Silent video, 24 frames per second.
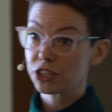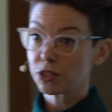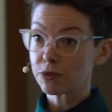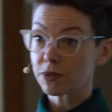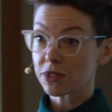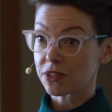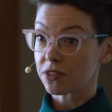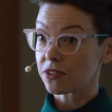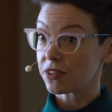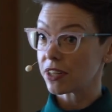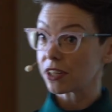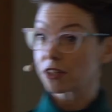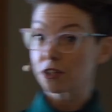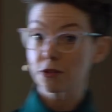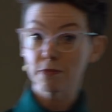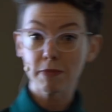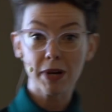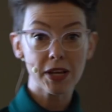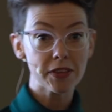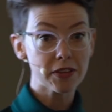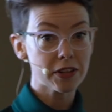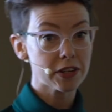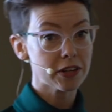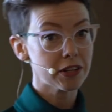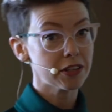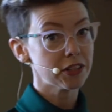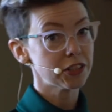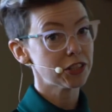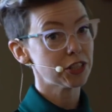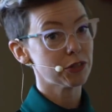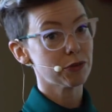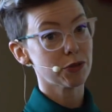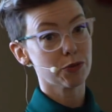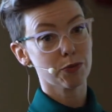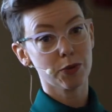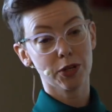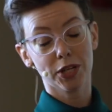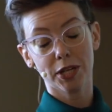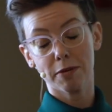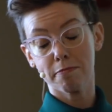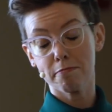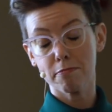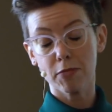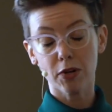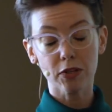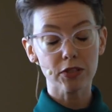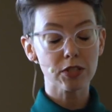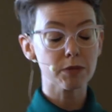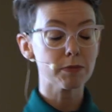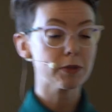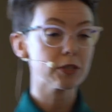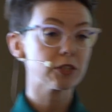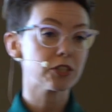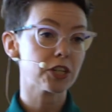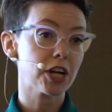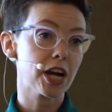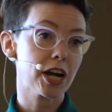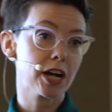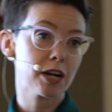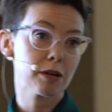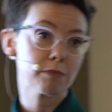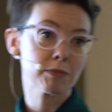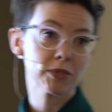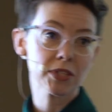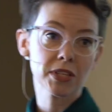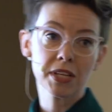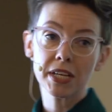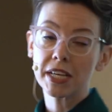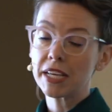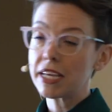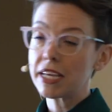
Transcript: She was a single mother, she was working multiple jobs,